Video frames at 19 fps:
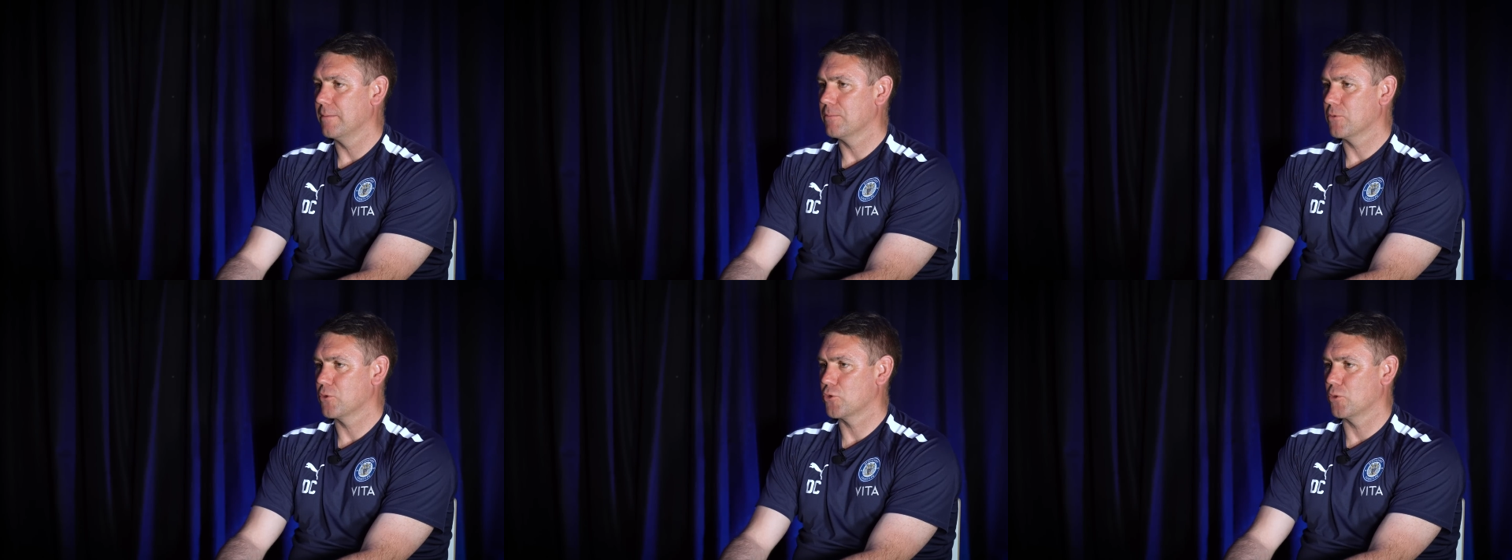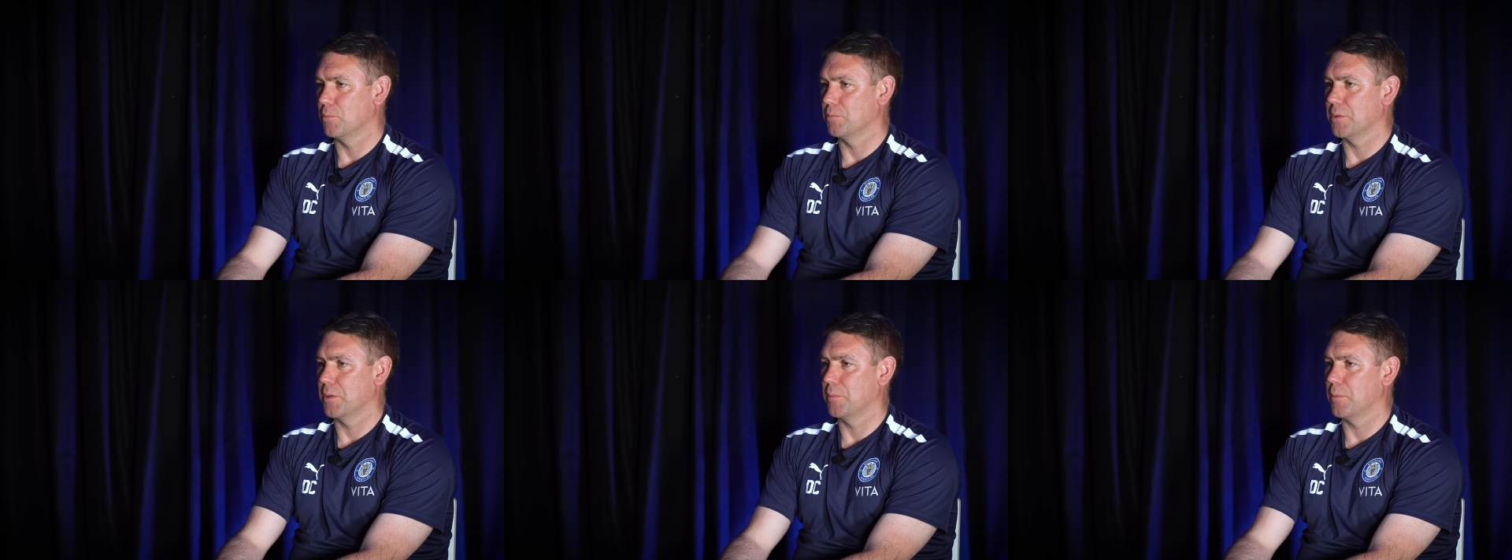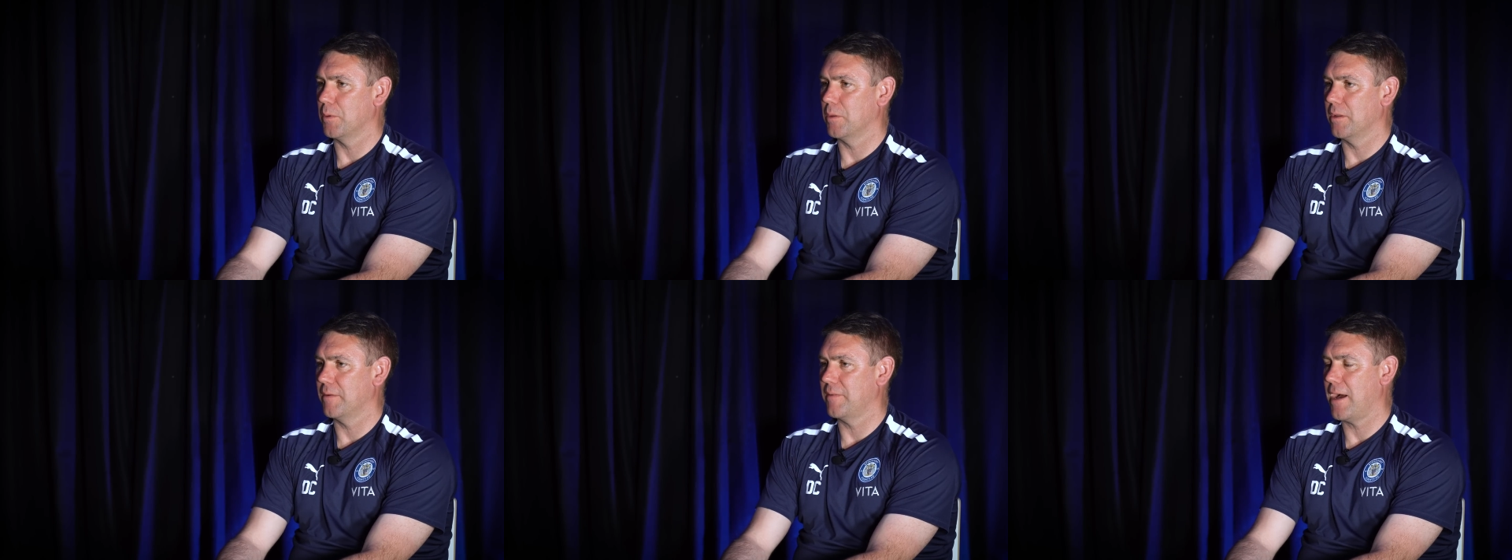something
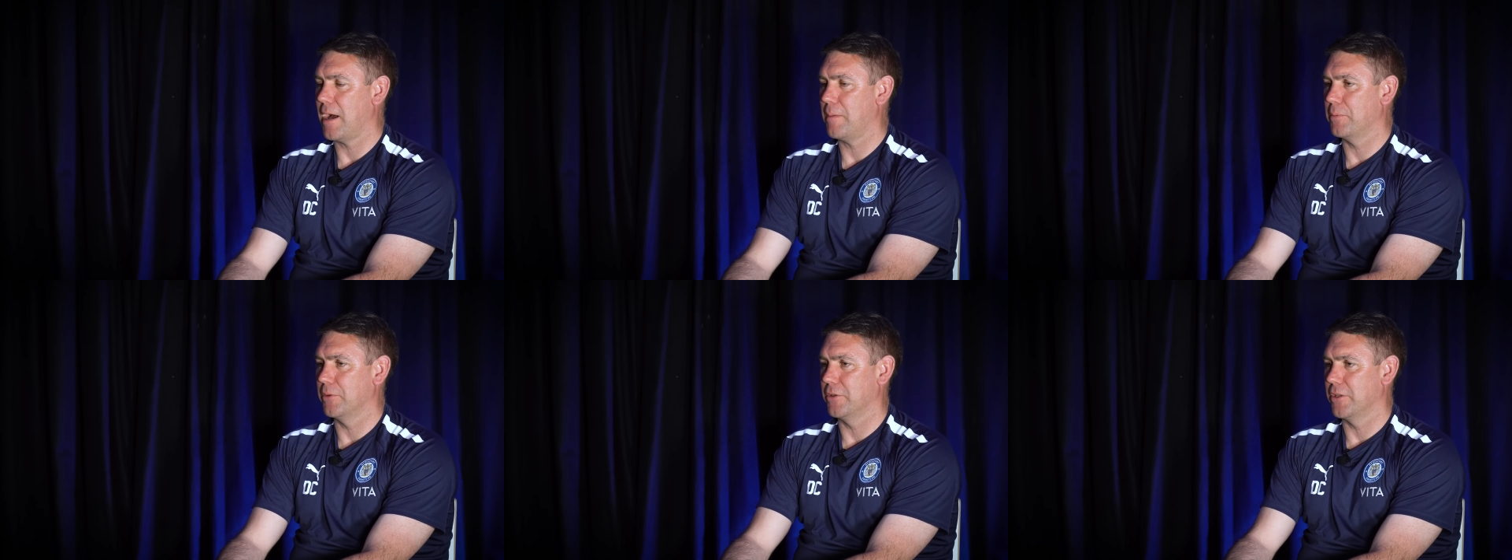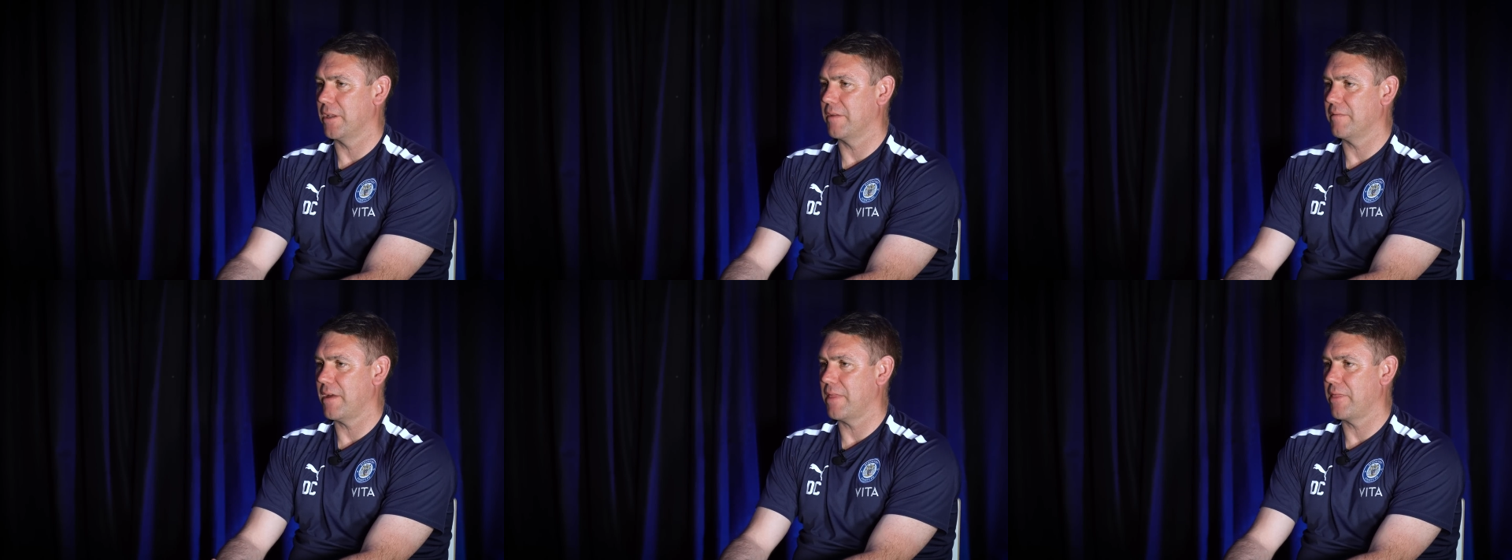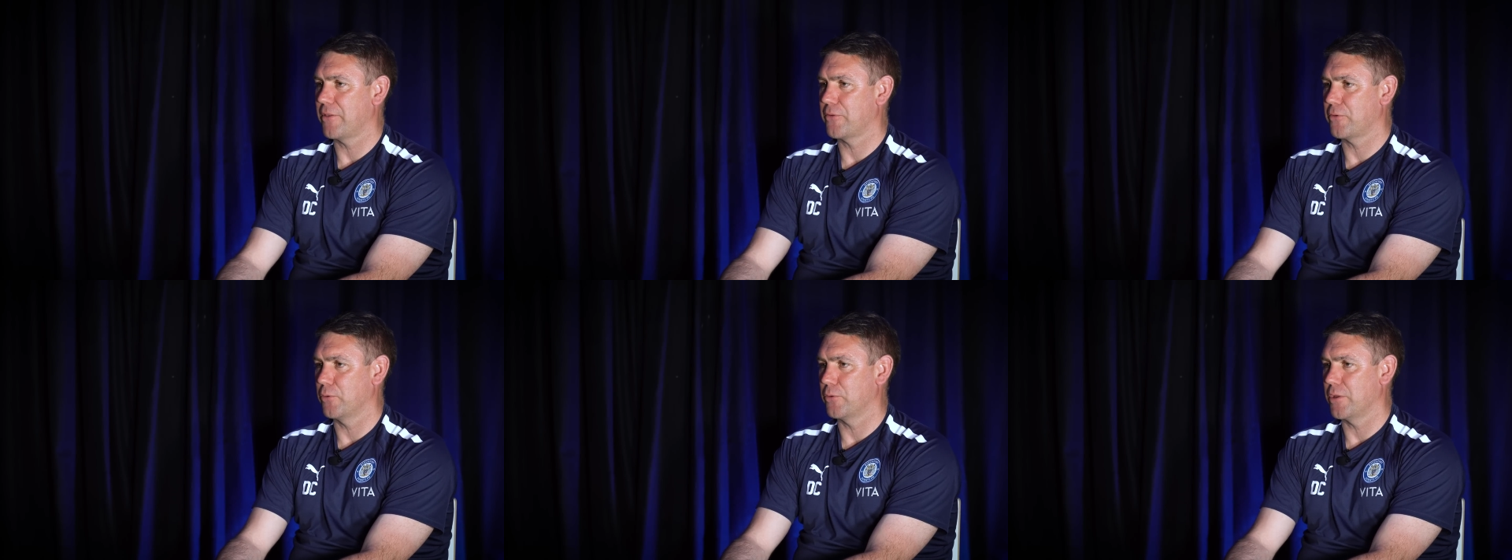will have happened, an
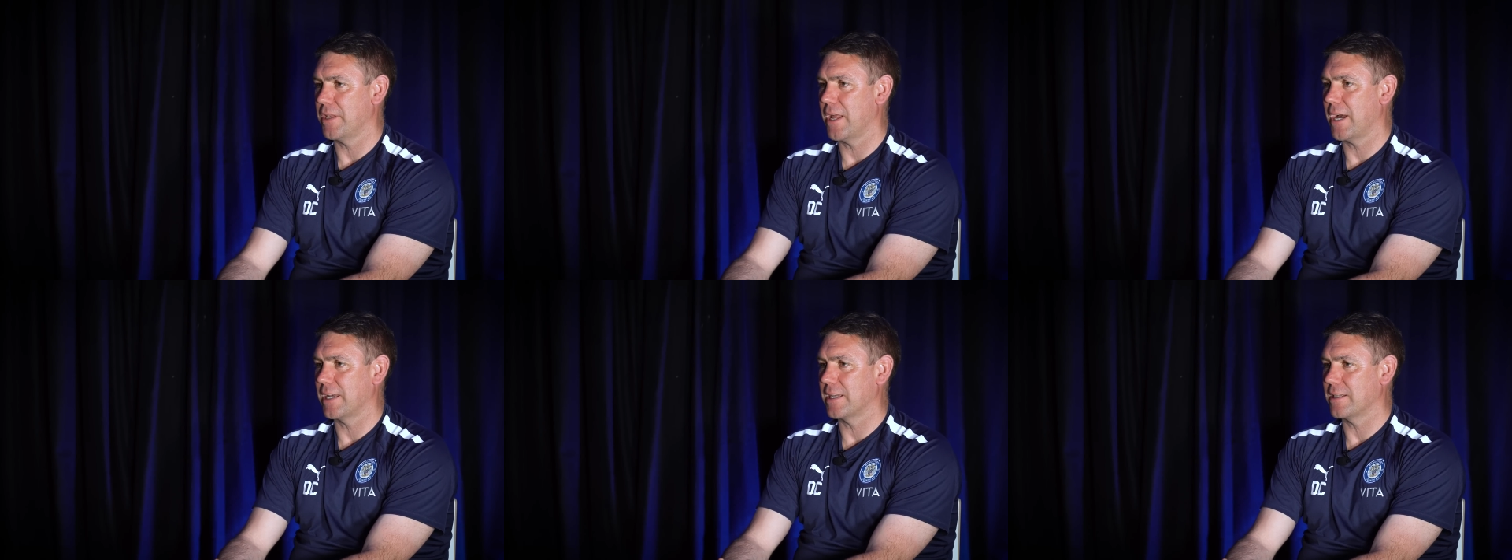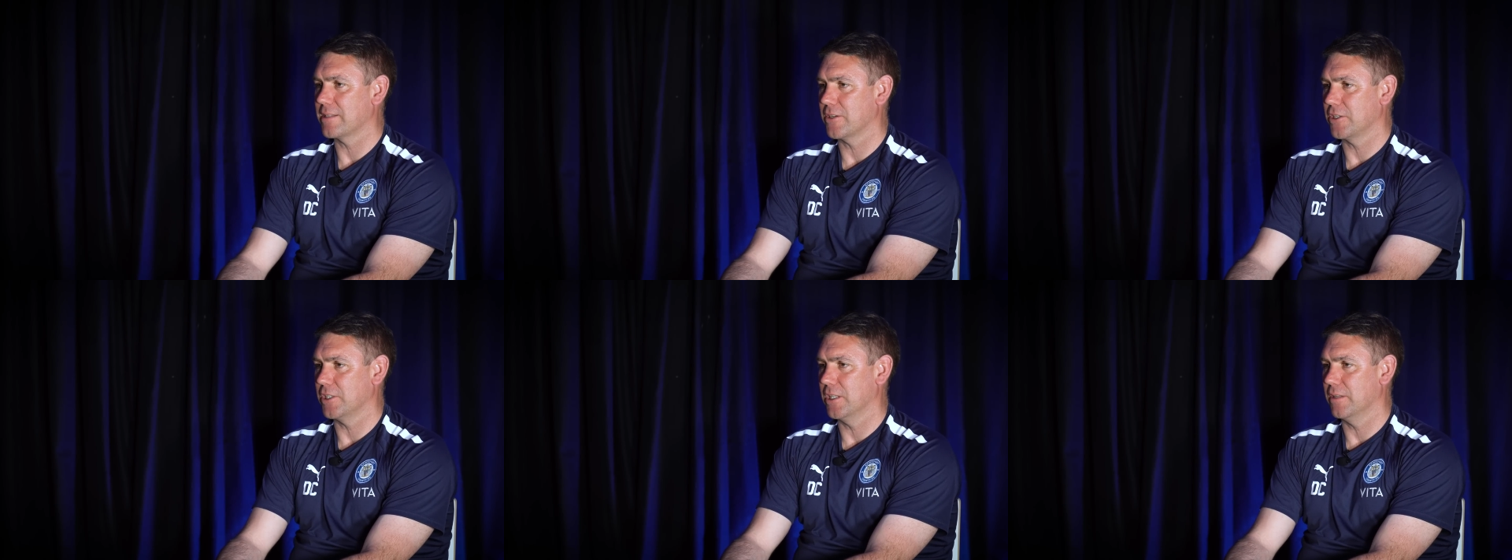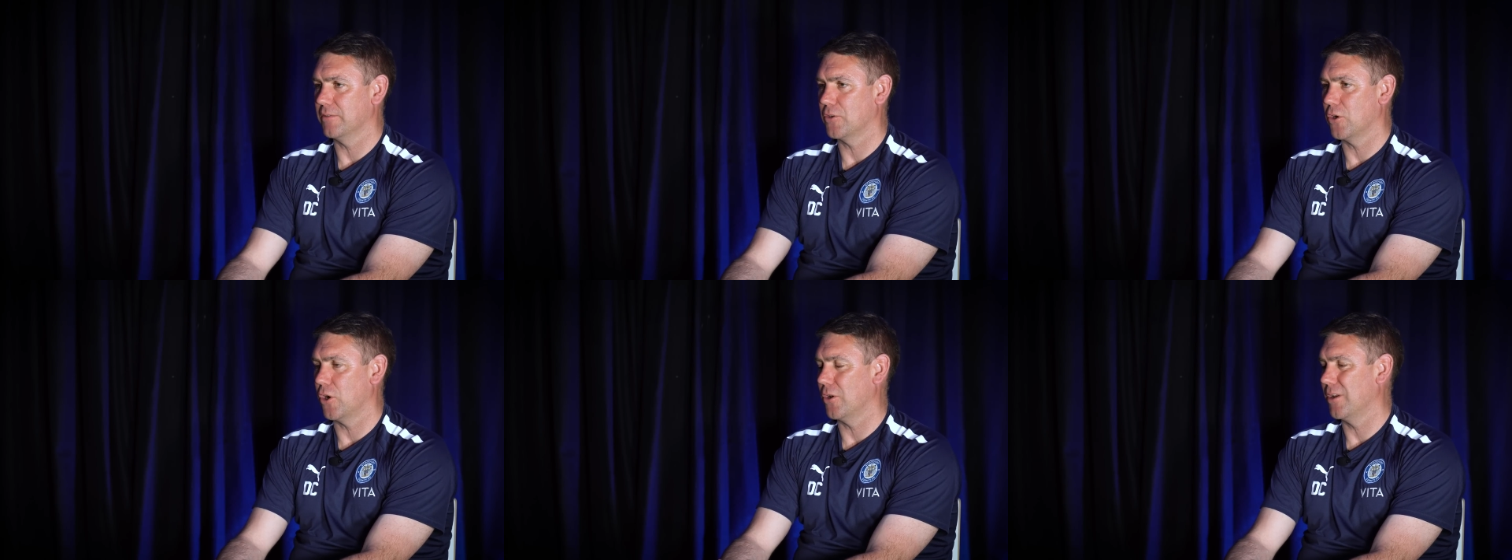event through the night, and you'll
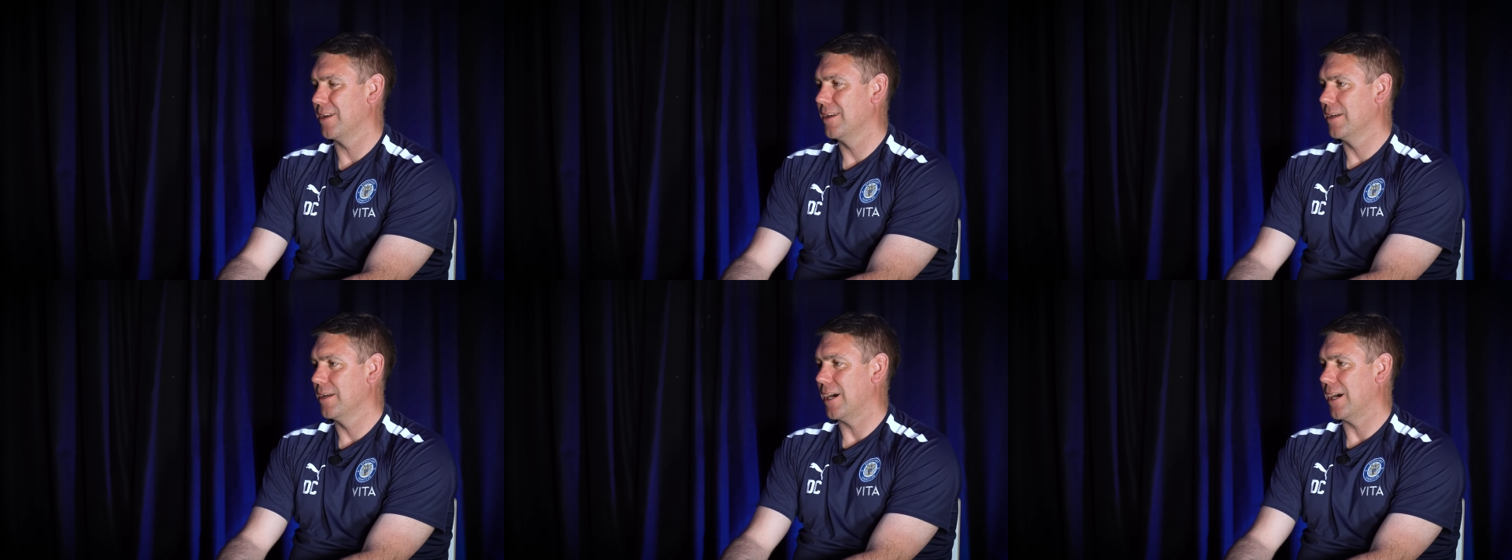have gone,